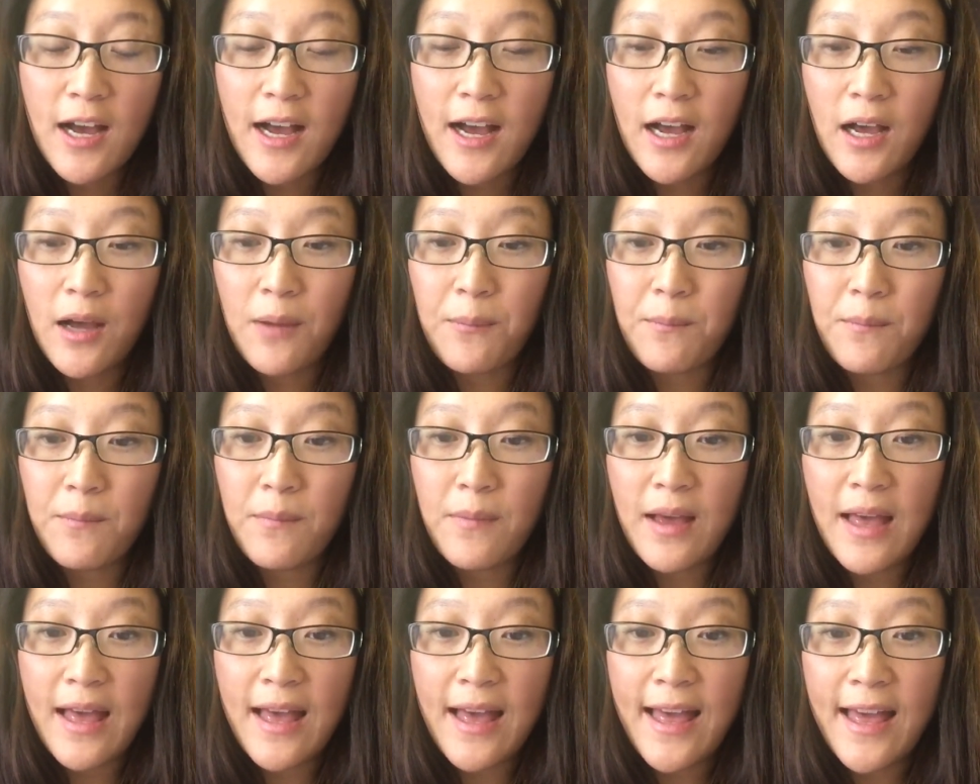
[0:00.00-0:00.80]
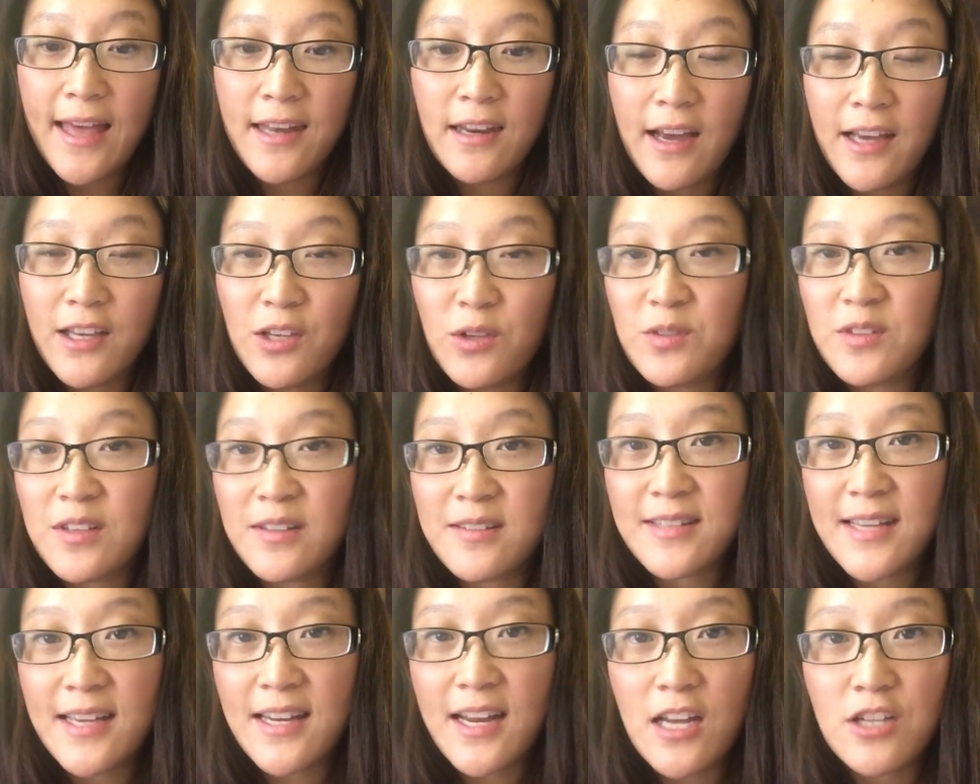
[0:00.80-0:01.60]
and I used to
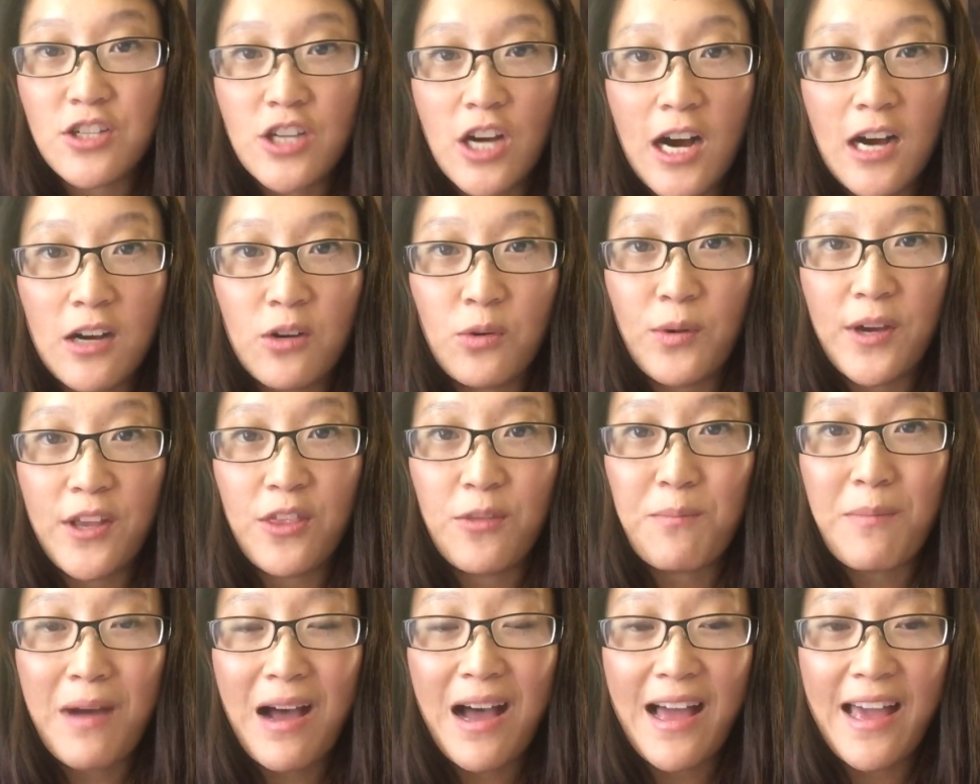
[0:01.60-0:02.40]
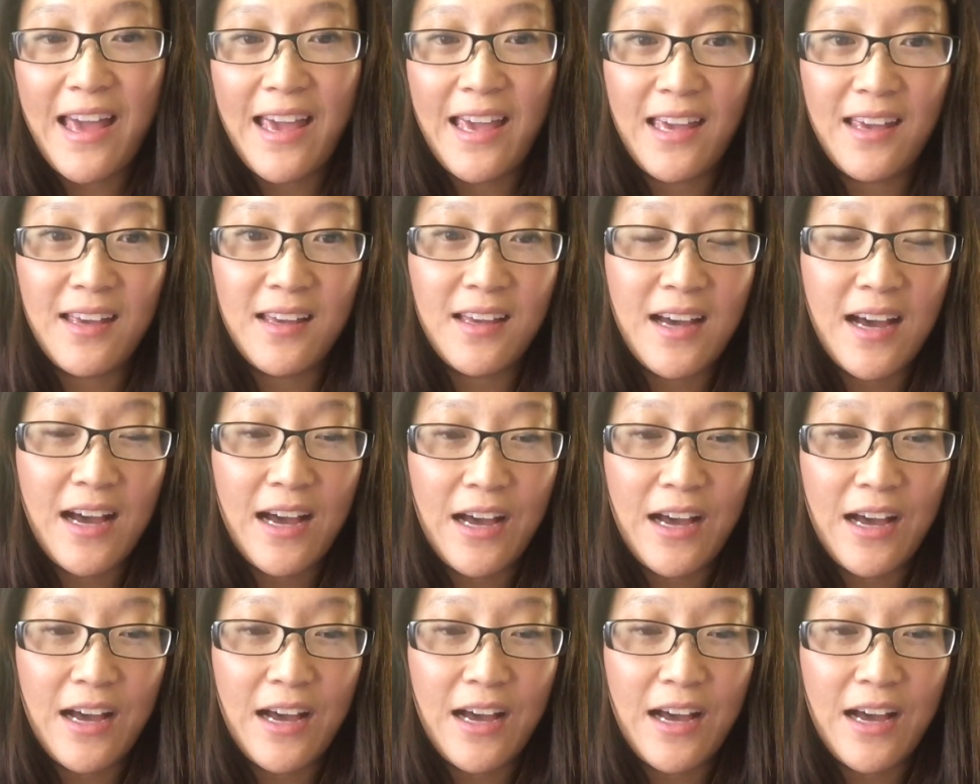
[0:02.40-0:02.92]
sit and talk with my